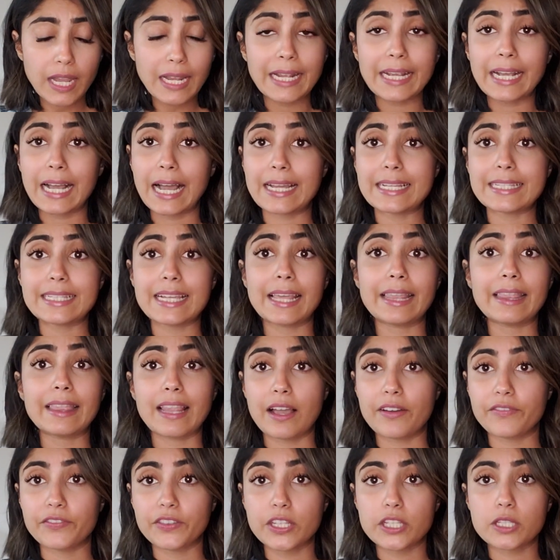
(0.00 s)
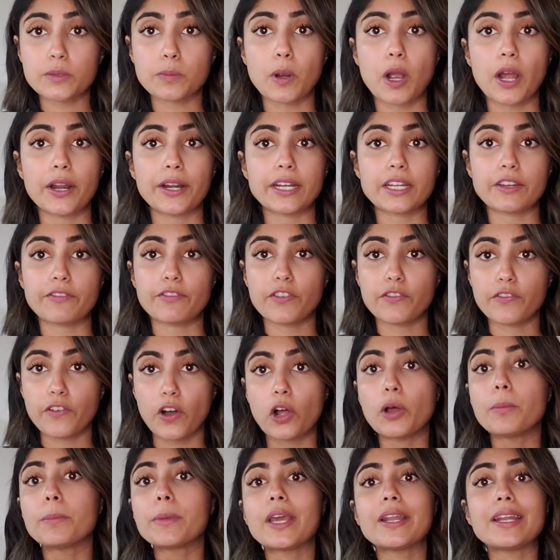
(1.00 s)
Guys, I love this product. If you
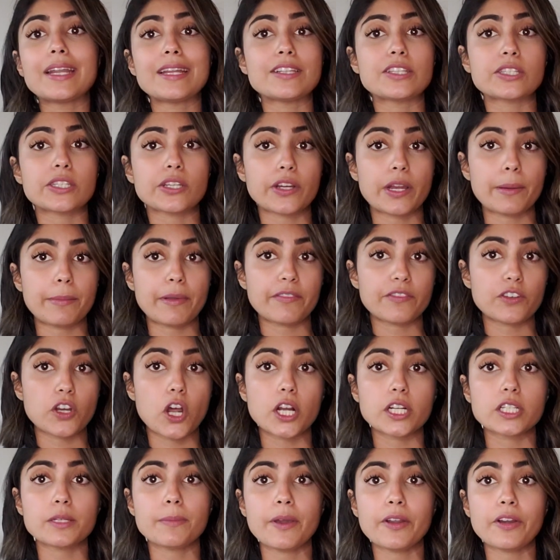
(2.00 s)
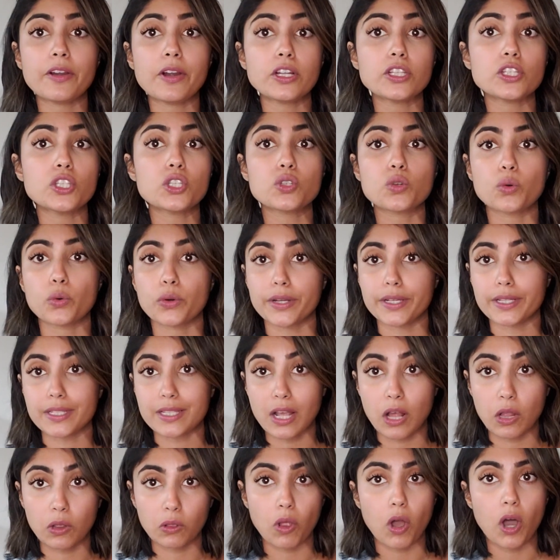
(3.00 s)
follow me on Instagram, I've talked about it on
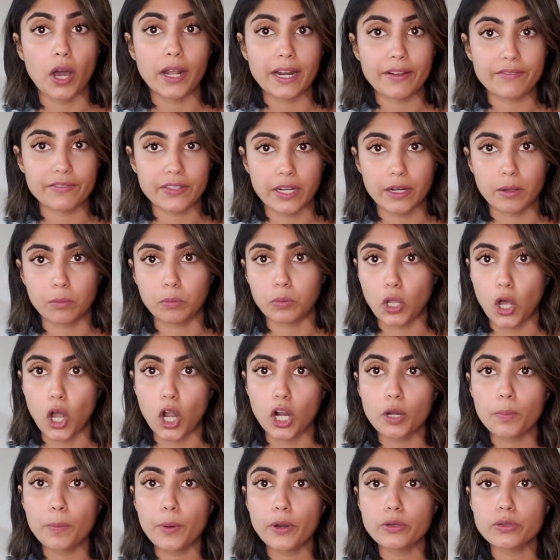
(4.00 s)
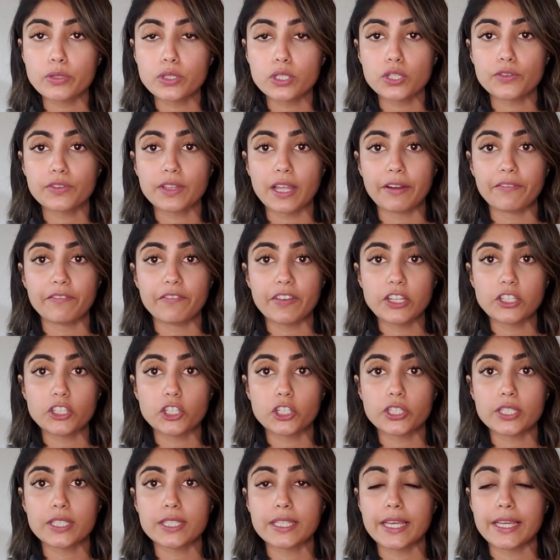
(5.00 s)
stories a lot. I've done a blog post that
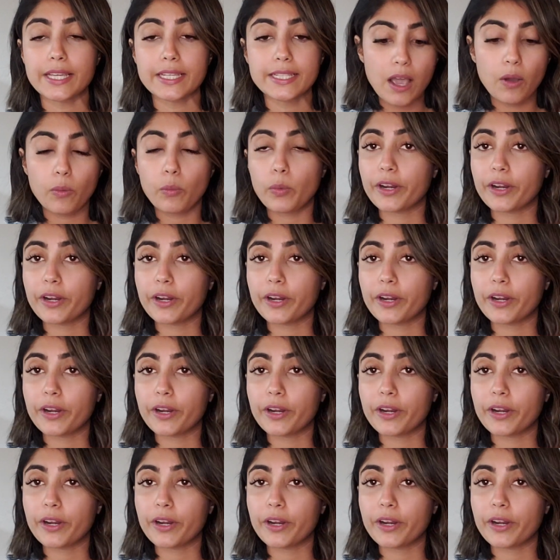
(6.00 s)
features this.